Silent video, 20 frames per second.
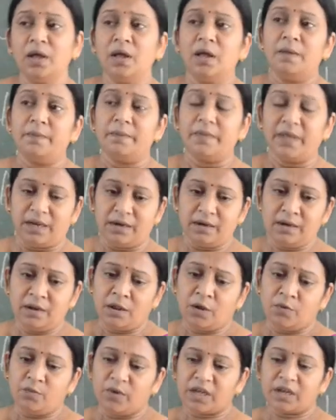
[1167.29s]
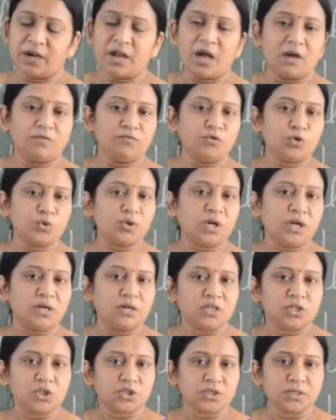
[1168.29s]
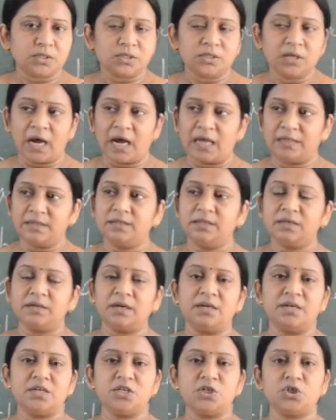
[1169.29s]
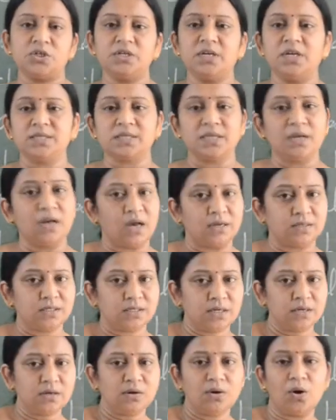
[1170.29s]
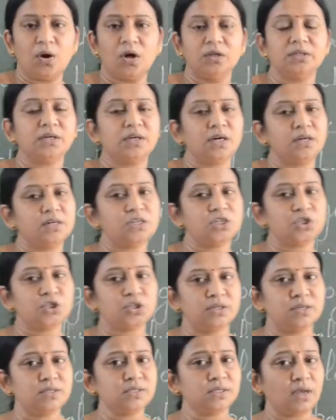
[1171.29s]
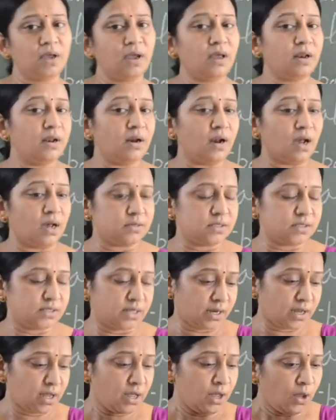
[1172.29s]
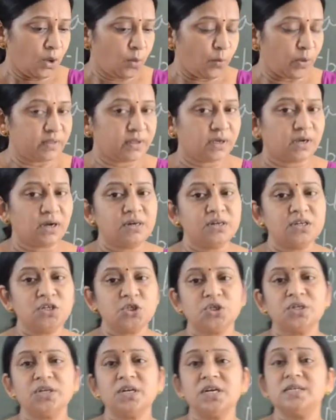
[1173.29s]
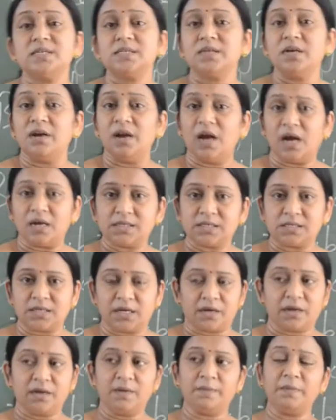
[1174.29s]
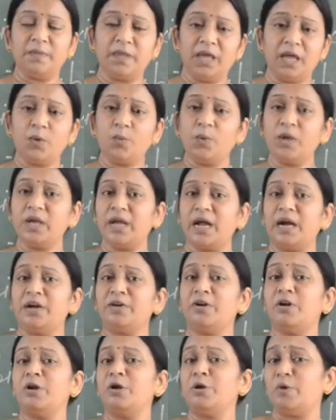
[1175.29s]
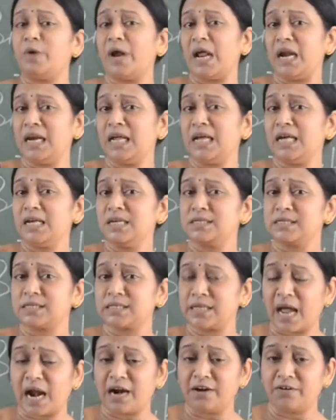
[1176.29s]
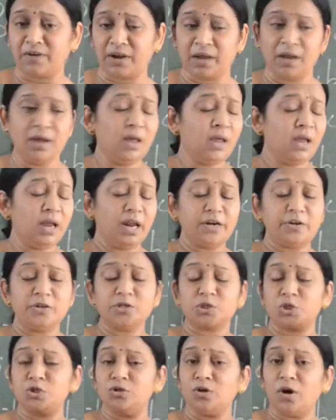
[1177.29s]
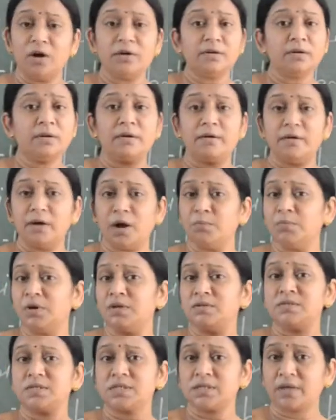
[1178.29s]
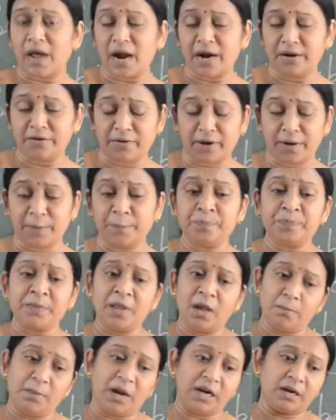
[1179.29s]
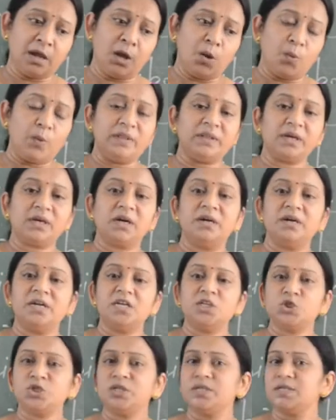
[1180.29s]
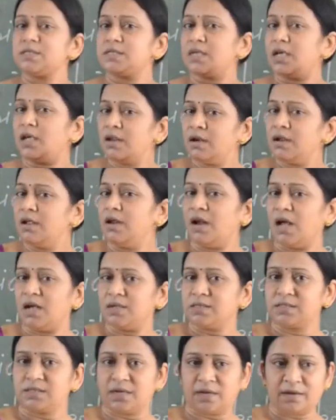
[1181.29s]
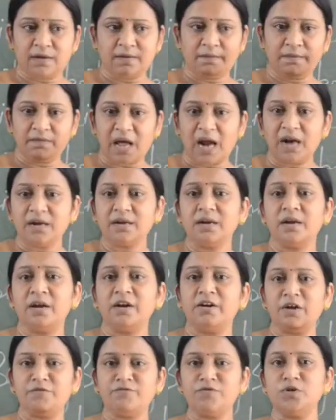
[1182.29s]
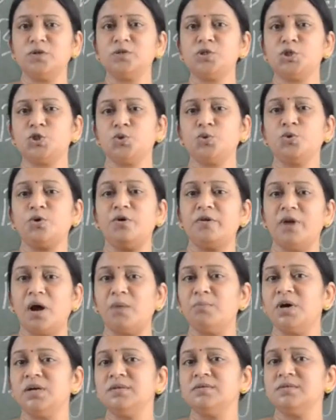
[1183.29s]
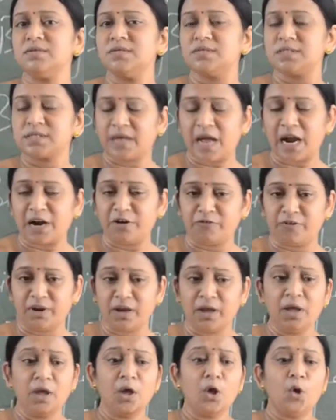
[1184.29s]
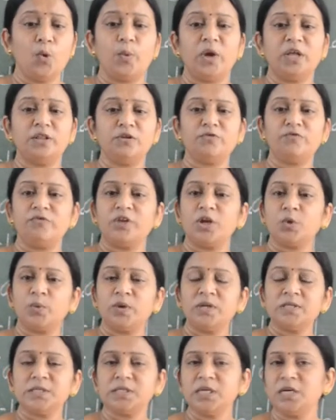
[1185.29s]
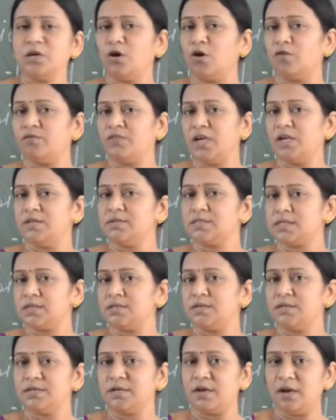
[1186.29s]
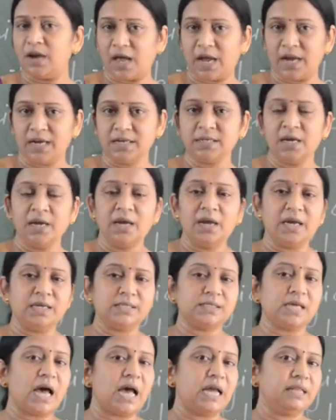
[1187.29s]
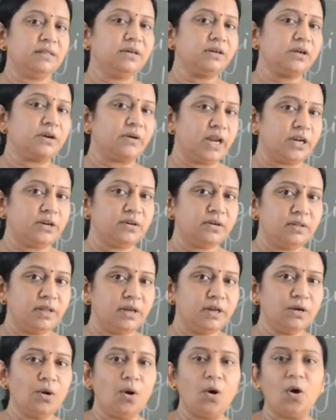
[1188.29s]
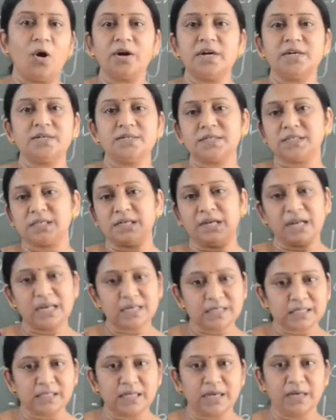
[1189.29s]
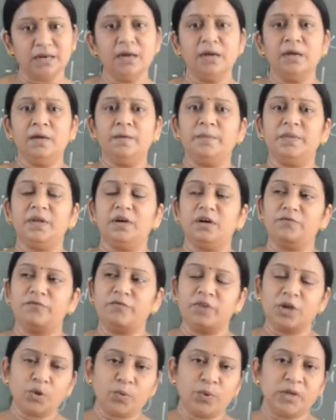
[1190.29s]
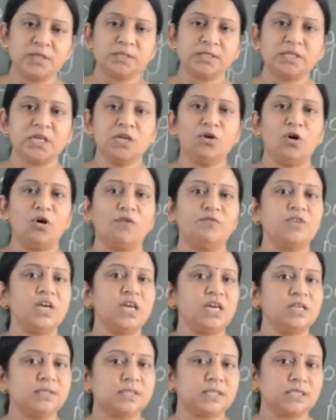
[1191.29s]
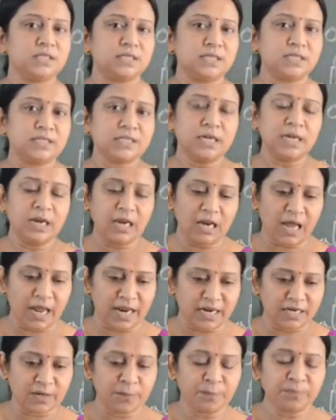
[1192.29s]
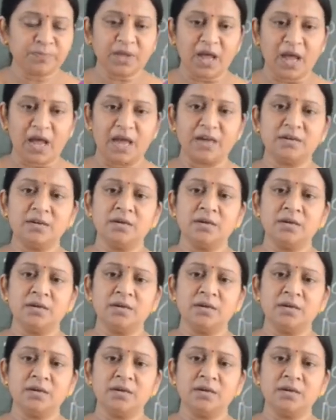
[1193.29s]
then we can have two conditions, either the condition is elastic or the condition is inelastic. When the condition is elastic, there we get Rayleigh scattering. It is not Raman scattering. But when the condition is inelastic, that refers to Raman scattering, where the frequency of the incident light is either greater than or it is less than the frequency of the incident light. And